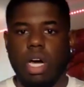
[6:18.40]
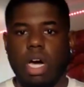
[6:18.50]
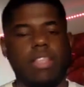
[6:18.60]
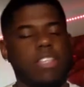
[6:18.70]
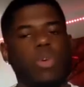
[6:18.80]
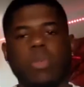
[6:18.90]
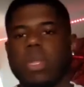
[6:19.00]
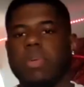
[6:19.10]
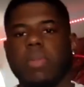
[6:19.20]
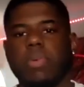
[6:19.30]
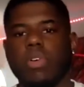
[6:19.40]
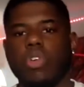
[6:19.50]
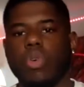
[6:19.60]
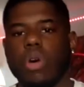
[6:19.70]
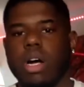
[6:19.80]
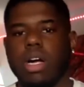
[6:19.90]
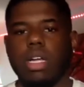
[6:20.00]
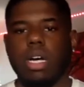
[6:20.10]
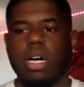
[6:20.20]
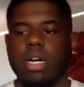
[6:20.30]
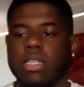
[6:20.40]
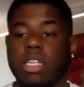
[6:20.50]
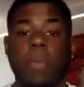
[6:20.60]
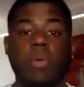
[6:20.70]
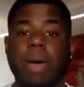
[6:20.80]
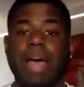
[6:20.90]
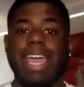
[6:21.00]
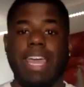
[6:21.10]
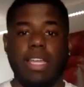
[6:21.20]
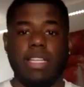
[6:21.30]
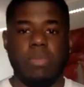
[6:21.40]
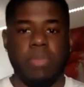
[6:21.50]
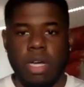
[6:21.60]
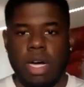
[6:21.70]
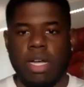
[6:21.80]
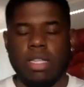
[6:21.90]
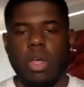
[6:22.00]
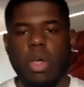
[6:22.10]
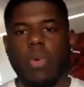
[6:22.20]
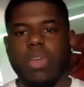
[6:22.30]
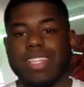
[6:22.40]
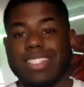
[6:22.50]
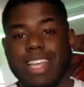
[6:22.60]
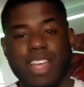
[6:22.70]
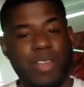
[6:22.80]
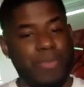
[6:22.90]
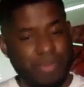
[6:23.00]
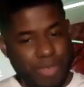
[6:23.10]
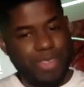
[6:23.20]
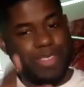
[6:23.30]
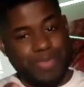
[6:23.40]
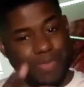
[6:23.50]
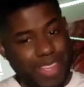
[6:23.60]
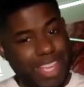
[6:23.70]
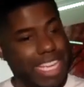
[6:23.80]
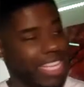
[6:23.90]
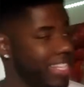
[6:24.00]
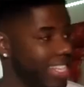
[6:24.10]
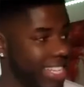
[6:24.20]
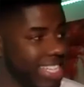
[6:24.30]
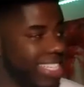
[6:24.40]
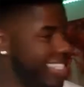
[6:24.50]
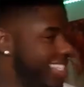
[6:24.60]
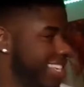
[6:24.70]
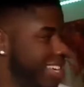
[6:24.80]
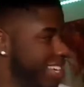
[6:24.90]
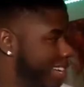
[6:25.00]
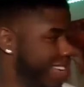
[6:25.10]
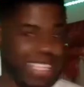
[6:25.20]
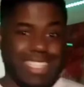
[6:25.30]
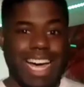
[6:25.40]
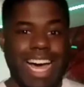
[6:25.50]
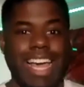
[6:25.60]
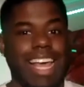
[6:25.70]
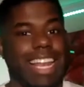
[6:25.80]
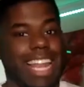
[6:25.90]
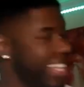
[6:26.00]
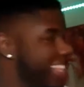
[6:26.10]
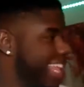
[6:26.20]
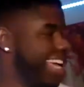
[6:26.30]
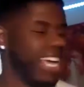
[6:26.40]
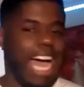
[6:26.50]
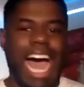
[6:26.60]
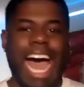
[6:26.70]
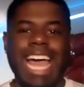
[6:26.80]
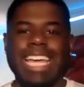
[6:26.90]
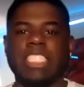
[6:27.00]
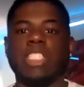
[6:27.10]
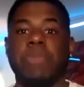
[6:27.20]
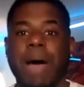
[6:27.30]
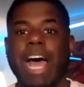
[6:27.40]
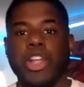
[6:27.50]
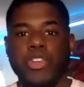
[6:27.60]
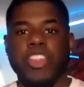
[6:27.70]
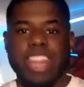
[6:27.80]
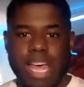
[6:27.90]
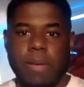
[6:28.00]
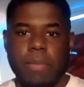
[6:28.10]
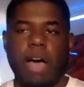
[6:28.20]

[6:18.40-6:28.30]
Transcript: There's so many people who are double my age and beyond, where they're saying, "Man, this guy, like I inspire them."